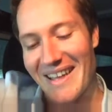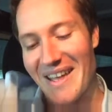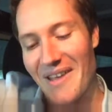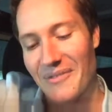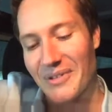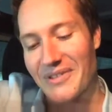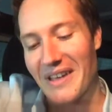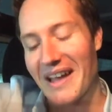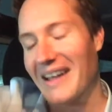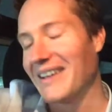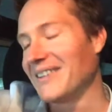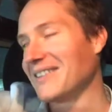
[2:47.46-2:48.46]
If you
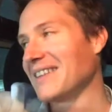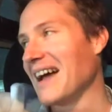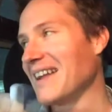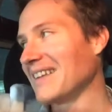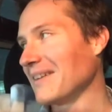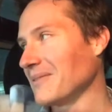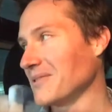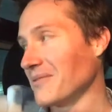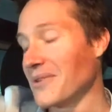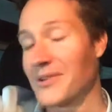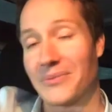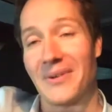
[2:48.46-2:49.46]
say Kate was the
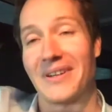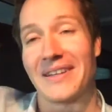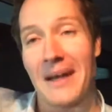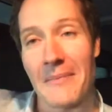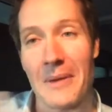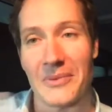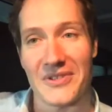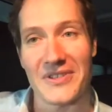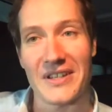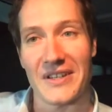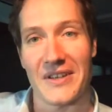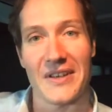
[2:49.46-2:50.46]
first one to come up and
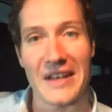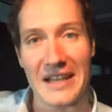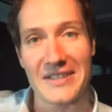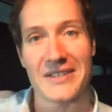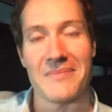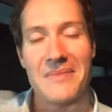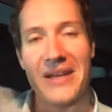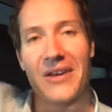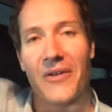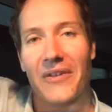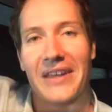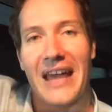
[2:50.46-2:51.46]
sit next to me
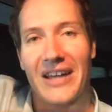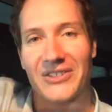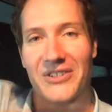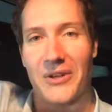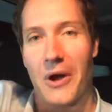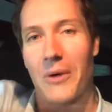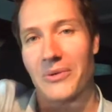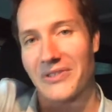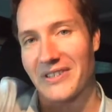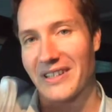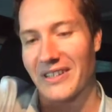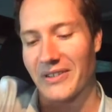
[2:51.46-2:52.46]
on the couch that I was
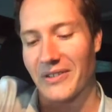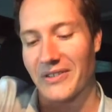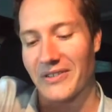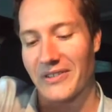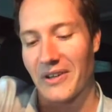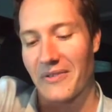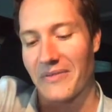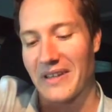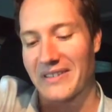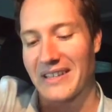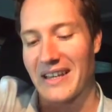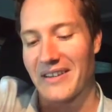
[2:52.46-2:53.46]
sitting on, so if
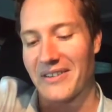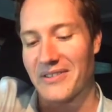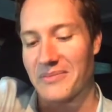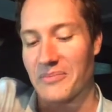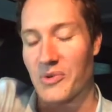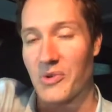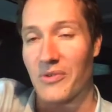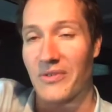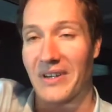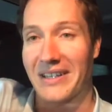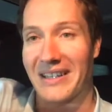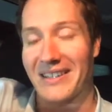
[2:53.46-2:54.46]
that's counted as a move,
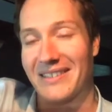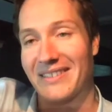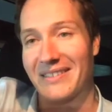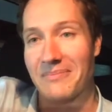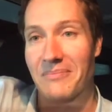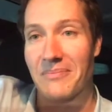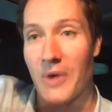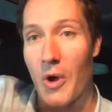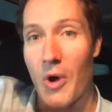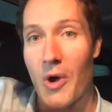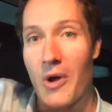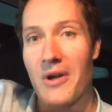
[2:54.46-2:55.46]
I guess
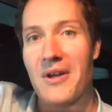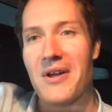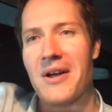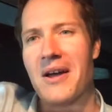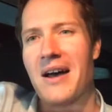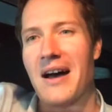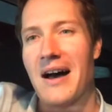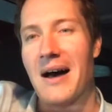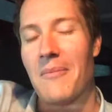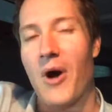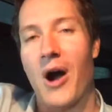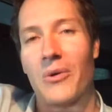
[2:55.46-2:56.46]
her.
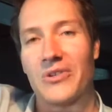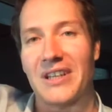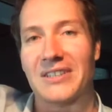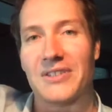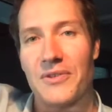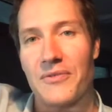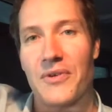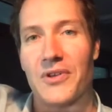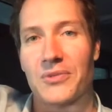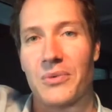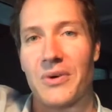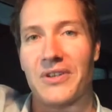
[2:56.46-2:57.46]
I was actually the
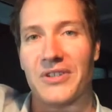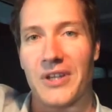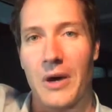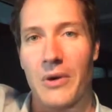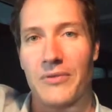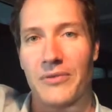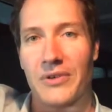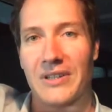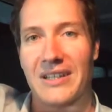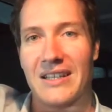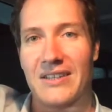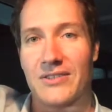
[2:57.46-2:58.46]
first one to go in for a
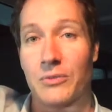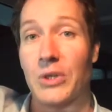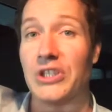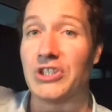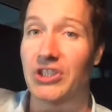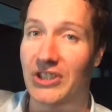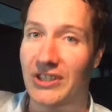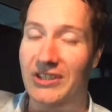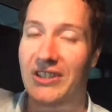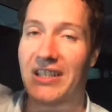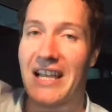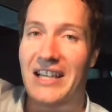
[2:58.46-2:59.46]
kiss, which
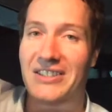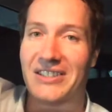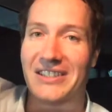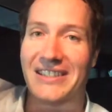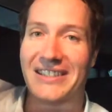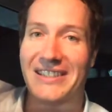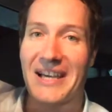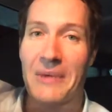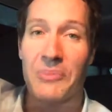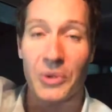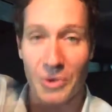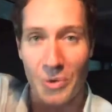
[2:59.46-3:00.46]
she actually
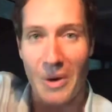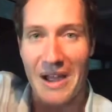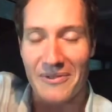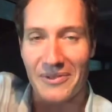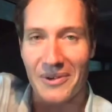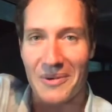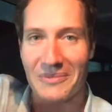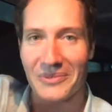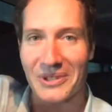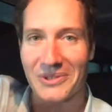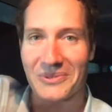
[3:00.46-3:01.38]
pulled away from, which